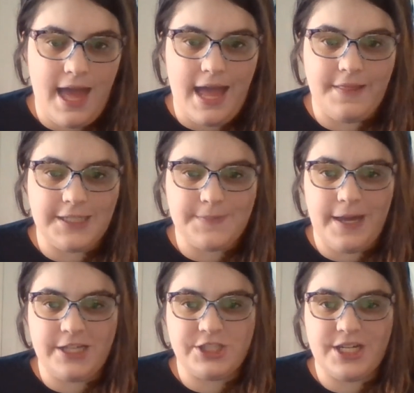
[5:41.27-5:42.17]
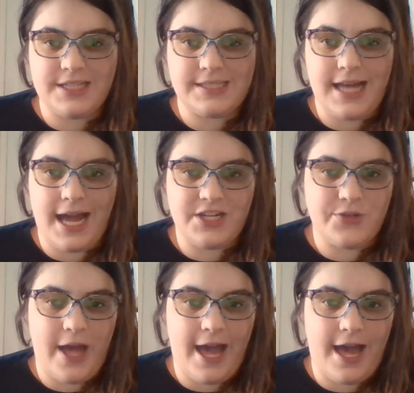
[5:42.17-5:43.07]
And these patients had
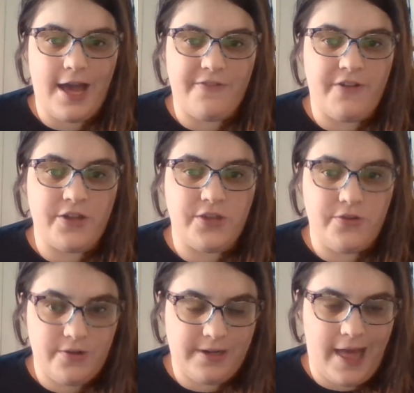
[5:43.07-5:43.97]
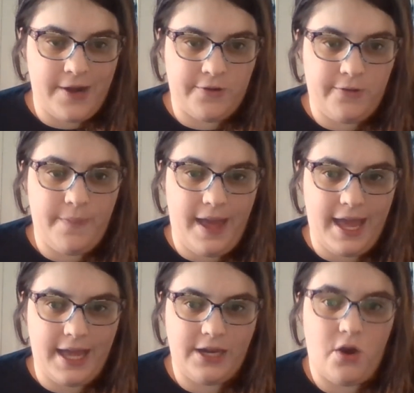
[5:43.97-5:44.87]
to have unilateral
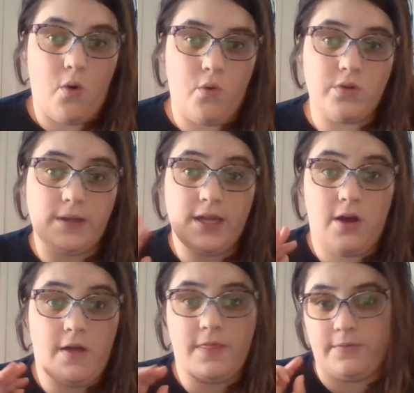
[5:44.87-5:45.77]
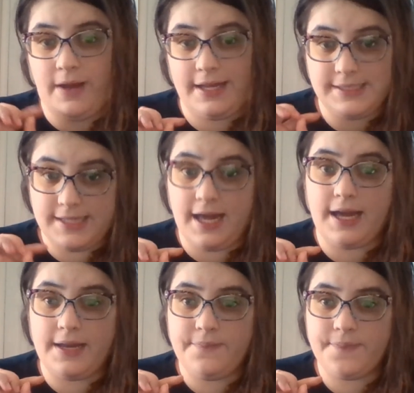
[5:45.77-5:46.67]
pain only on the right
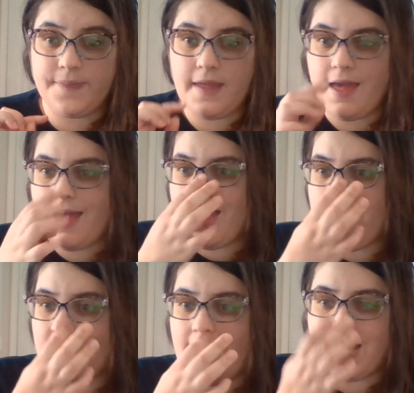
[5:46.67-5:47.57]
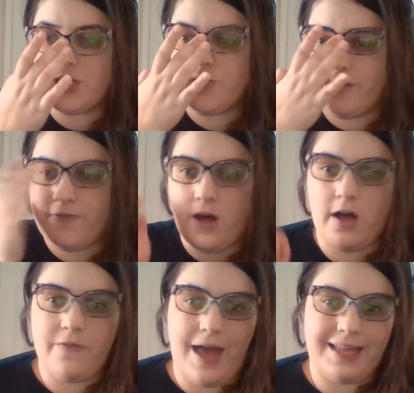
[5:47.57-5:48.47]
side and had to
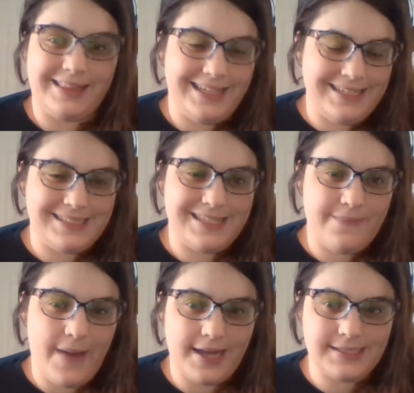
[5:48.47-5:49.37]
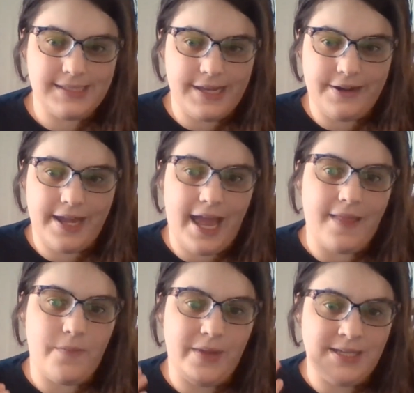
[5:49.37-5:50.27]
involve at least the maxillary
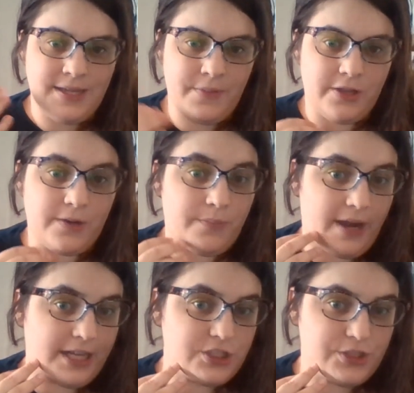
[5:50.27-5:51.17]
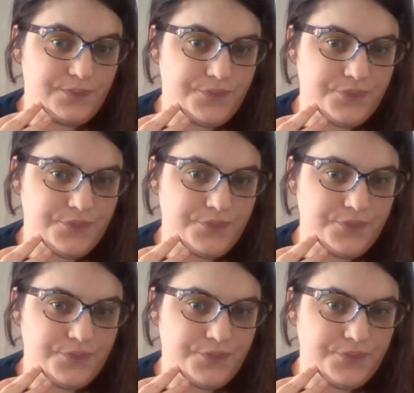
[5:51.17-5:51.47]
and the mandibular branch.